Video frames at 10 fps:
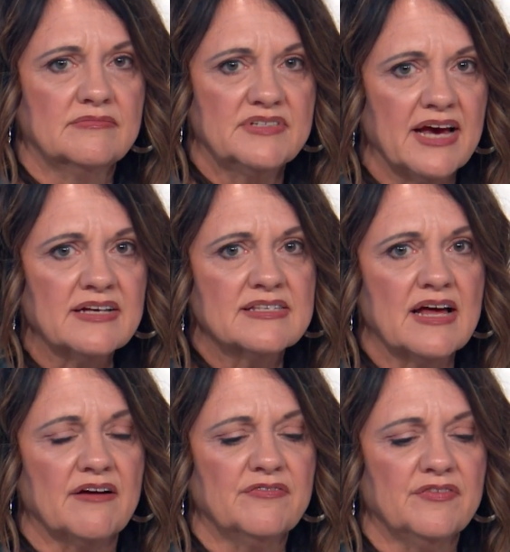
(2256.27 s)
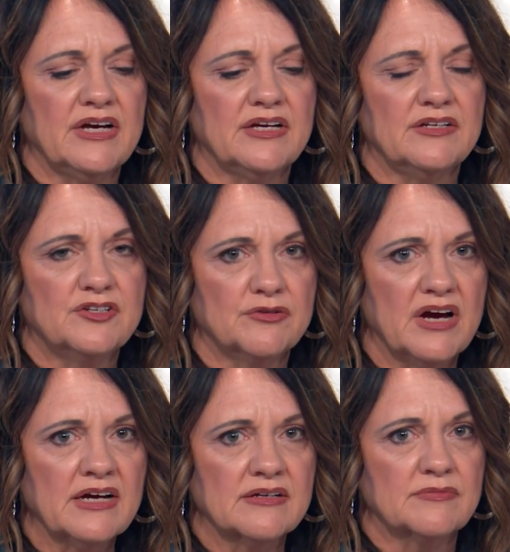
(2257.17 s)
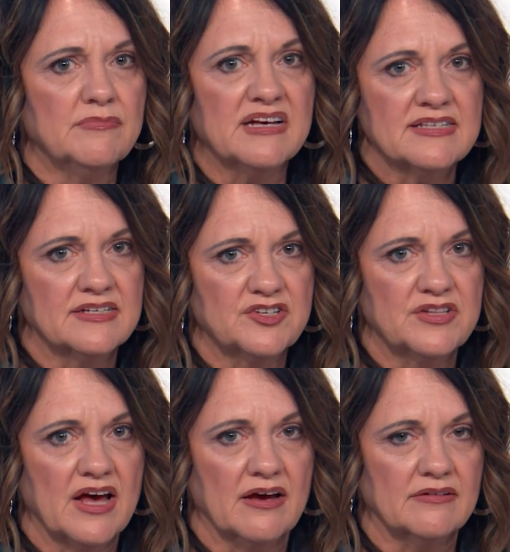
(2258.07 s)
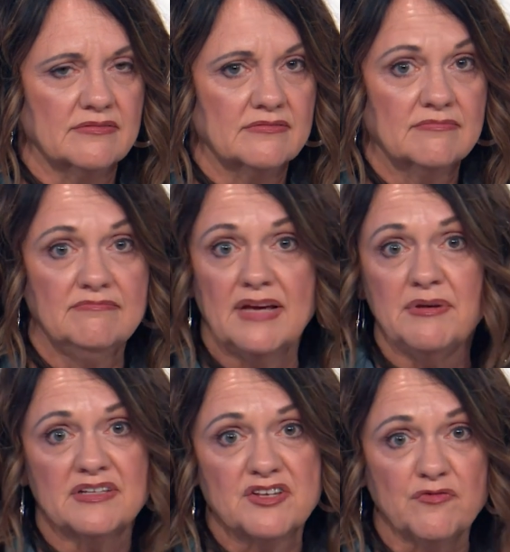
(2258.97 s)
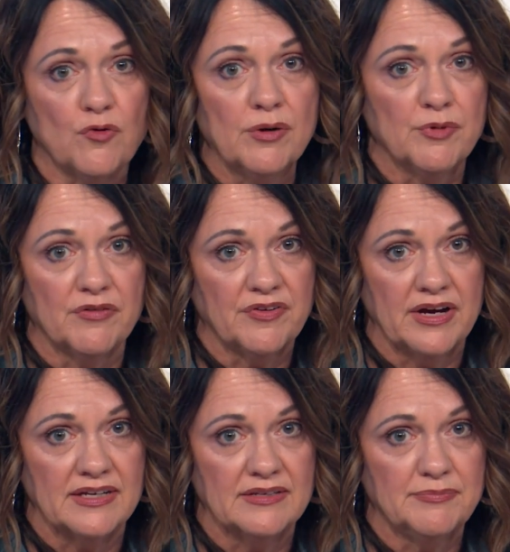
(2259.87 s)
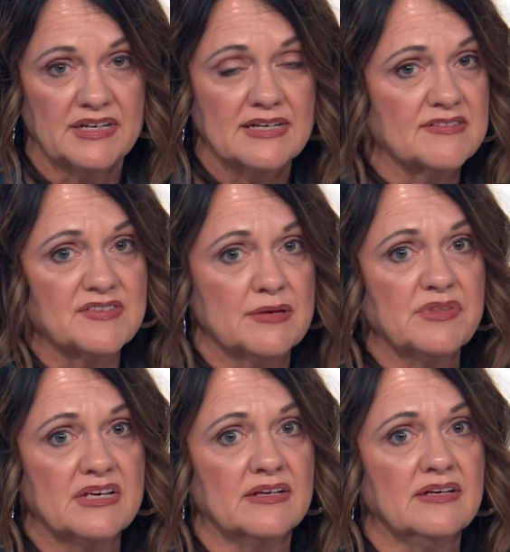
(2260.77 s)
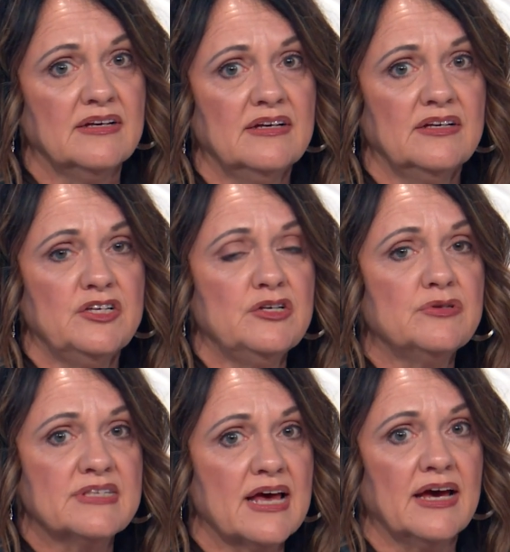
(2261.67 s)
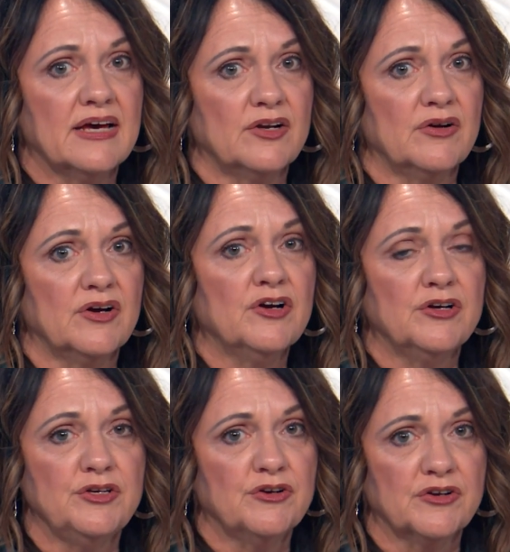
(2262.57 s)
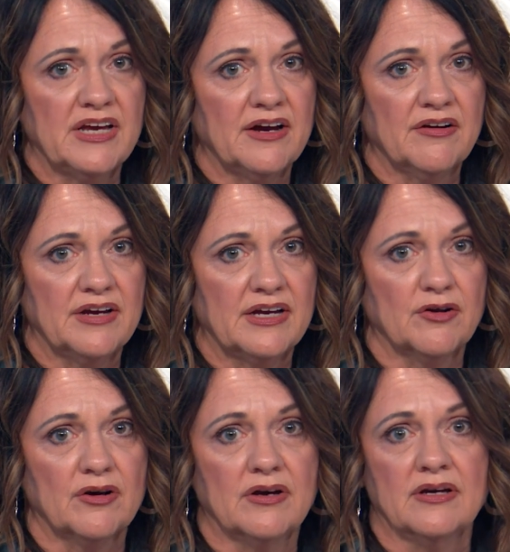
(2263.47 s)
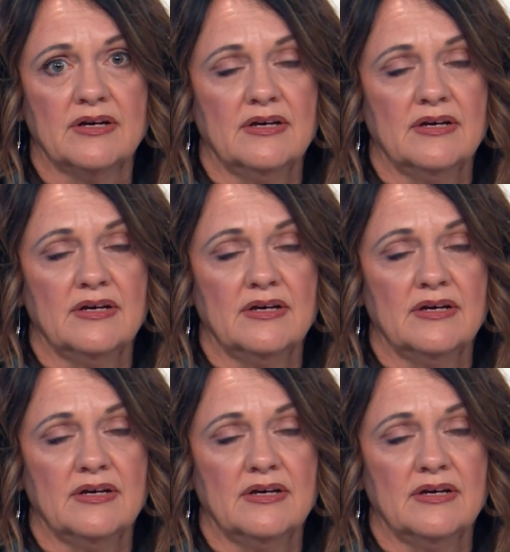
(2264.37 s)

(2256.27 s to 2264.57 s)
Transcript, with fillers: text that friend, direct message that maybe it's a former friend because of something you said yeah. or a hurt you're carrying or a